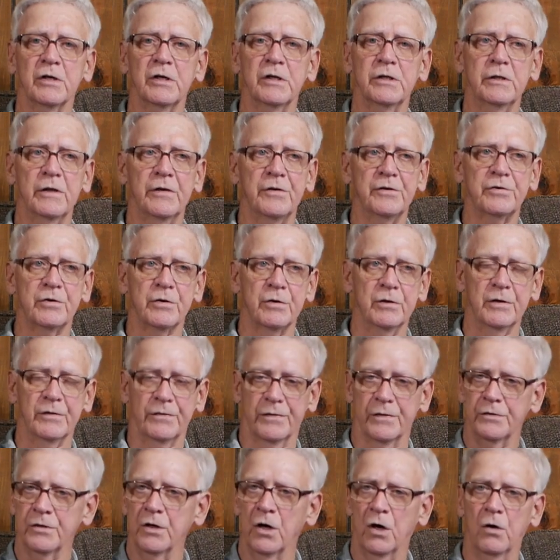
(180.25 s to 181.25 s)
you the
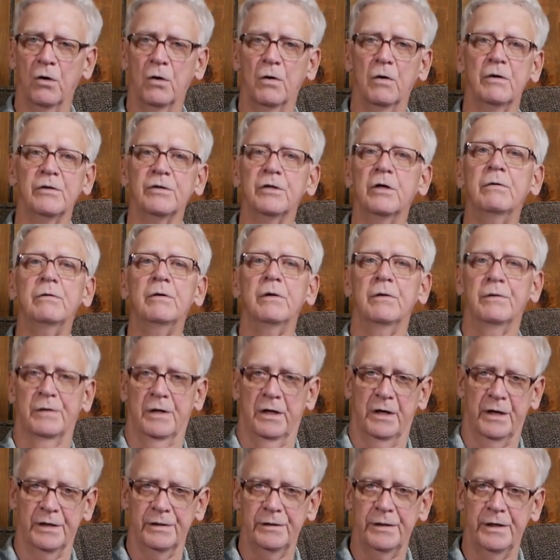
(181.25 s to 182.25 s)
truth. No, you do
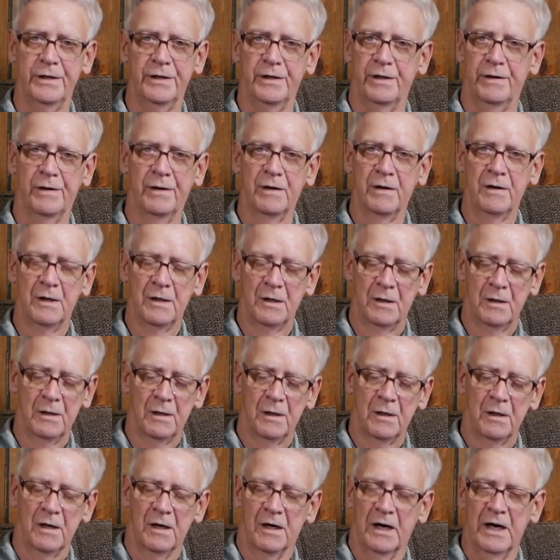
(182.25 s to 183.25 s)
not need.
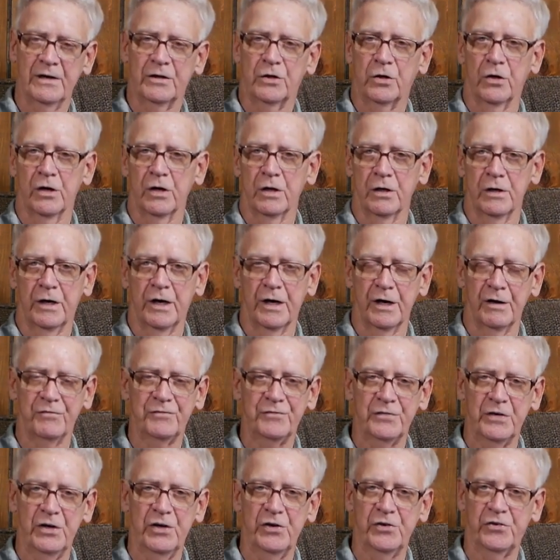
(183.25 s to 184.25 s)
I caught a lot of
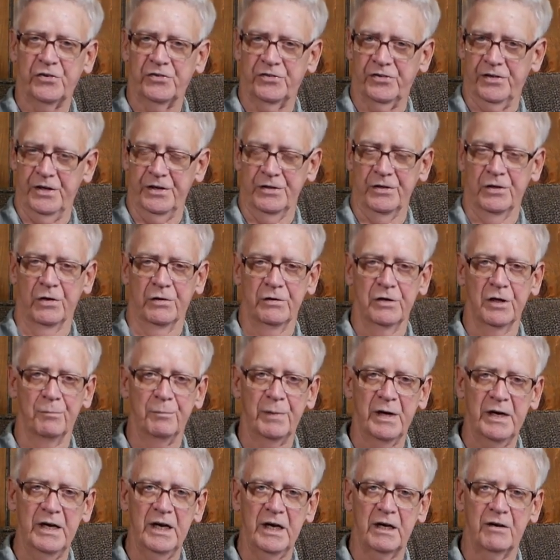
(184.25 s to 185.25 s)
fish sitting on the
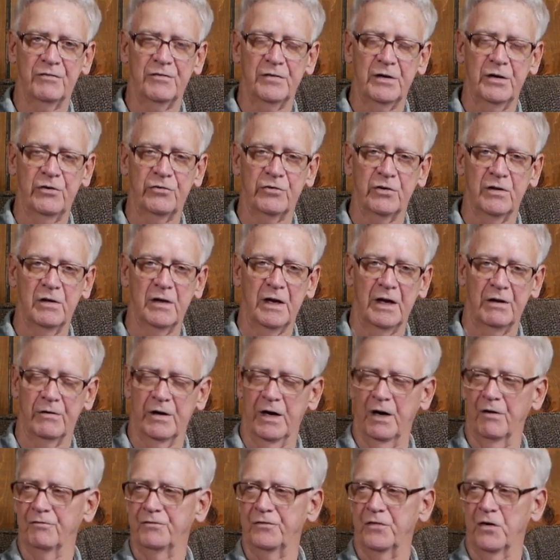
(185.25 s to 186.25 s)
bank fishing
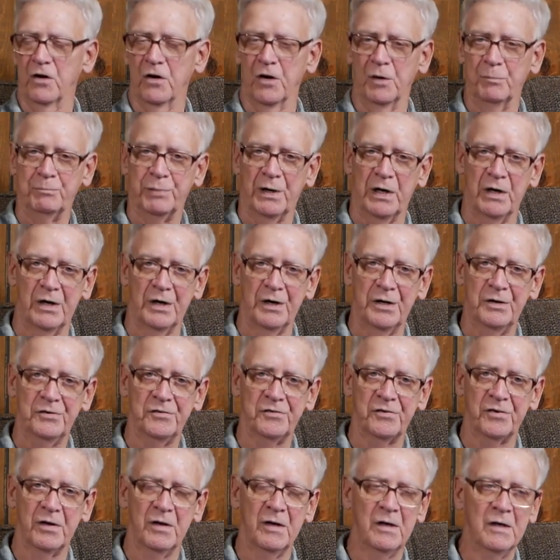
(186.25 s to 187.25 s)
around farm
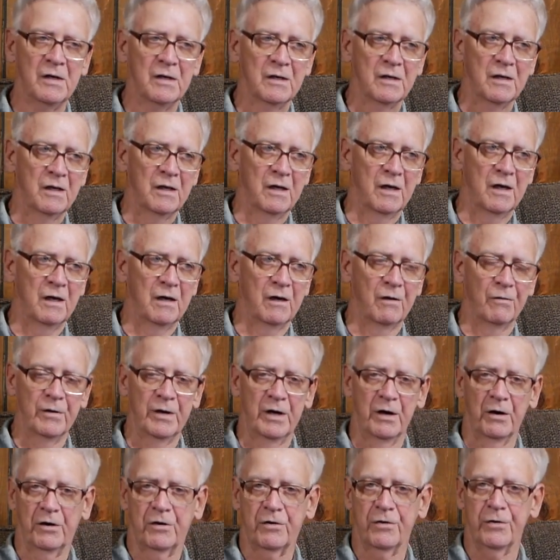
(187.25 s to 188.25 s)
ponds,
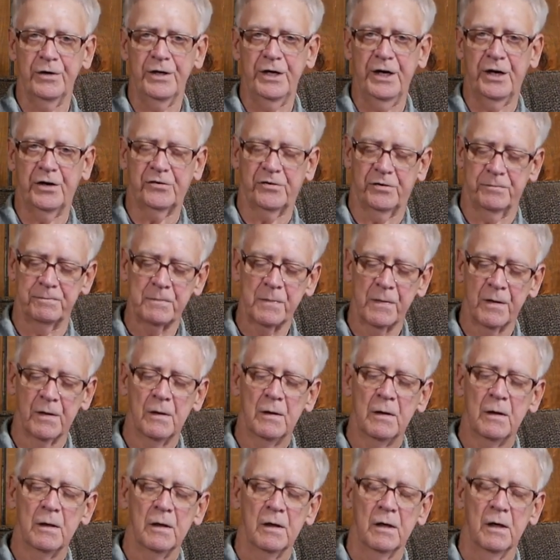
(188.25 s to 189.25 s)
around creeks,
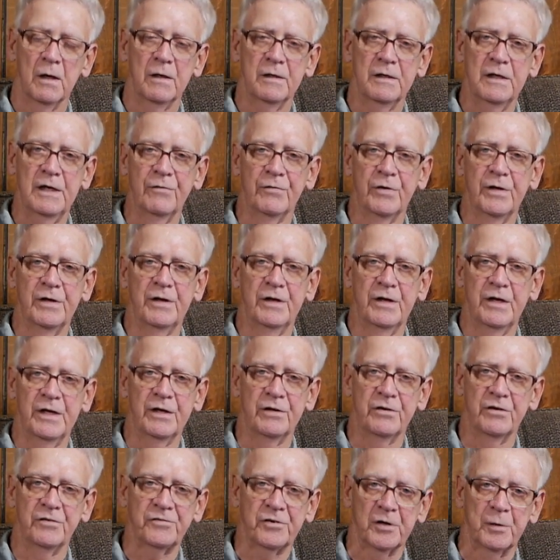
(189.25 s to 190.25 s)
even
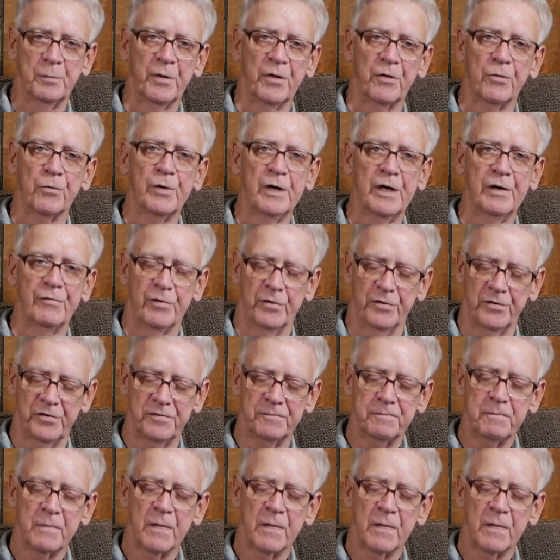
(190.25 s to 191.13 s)
in some of the rivers.